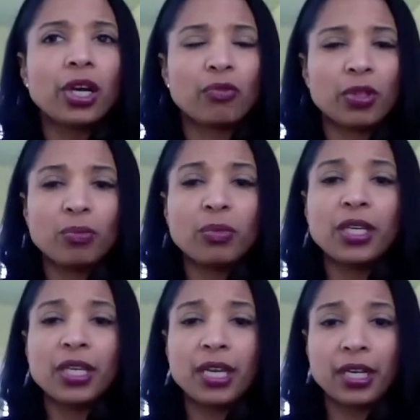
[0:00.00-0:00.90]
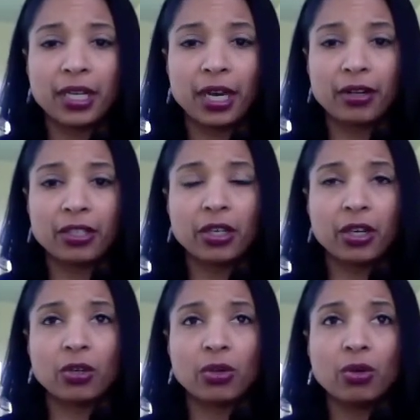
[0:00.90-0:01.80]
off with me getting clarity
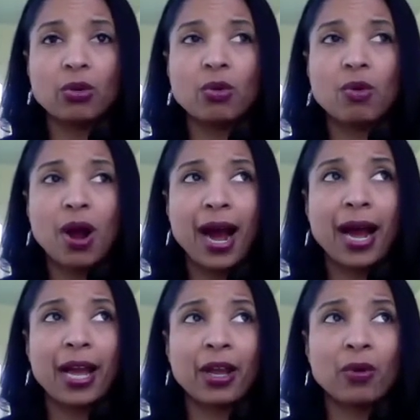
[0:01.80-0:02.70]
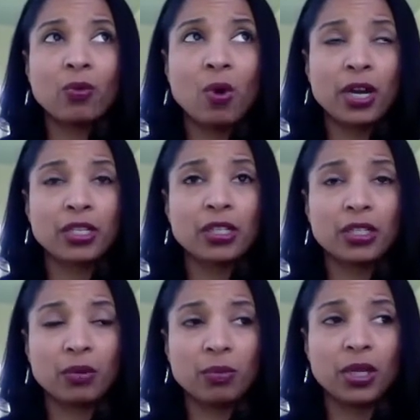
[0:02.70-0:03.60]
on who I wanted
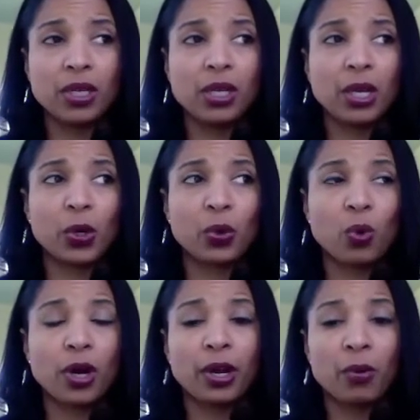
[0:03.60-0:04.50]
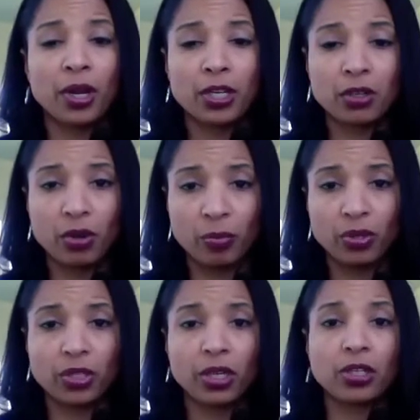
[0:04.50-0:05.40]
to be and what I wanted to
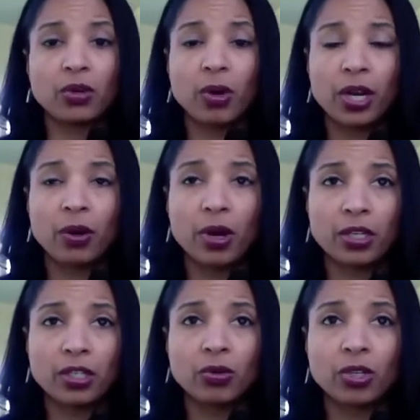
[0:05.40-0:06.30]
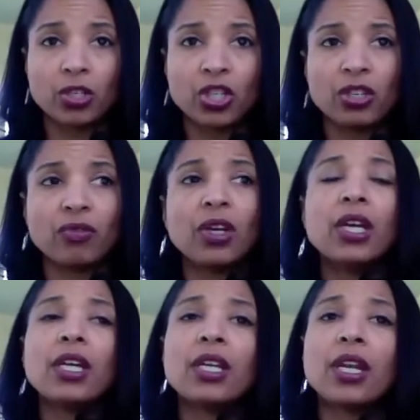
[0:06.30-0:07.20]
represent and what I wanted to achieve.
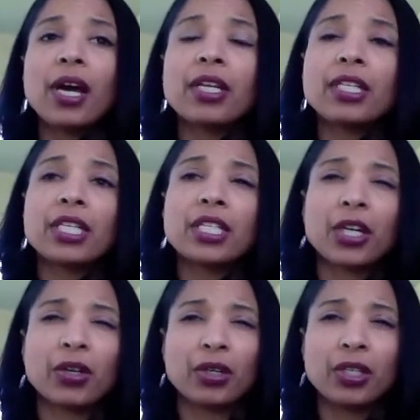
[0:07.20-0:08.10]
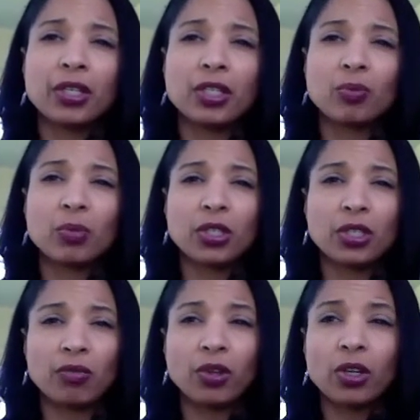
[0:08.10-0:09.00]
Not necessarily the
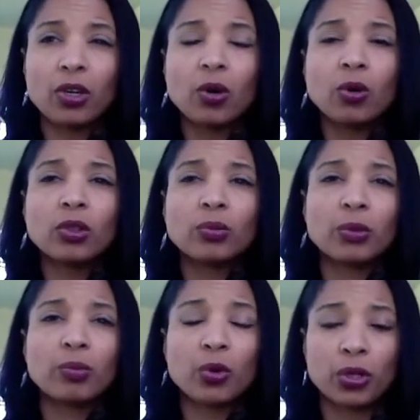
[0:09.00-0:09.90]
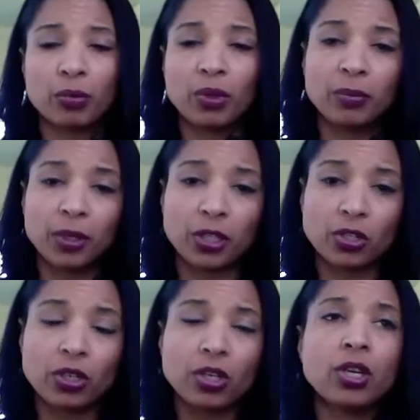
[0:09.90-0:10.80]
specific goals, but more the big
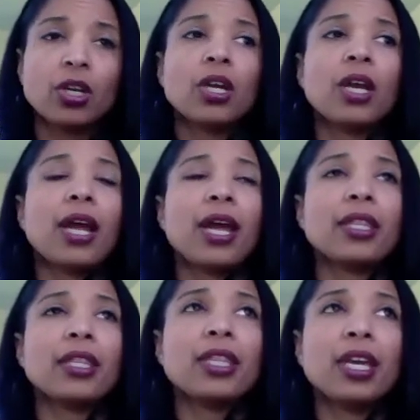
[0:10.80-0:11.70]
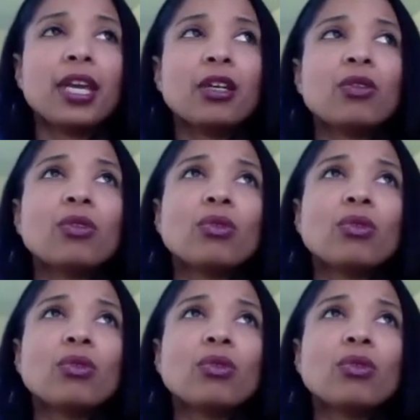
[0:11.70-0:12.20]
picture. And then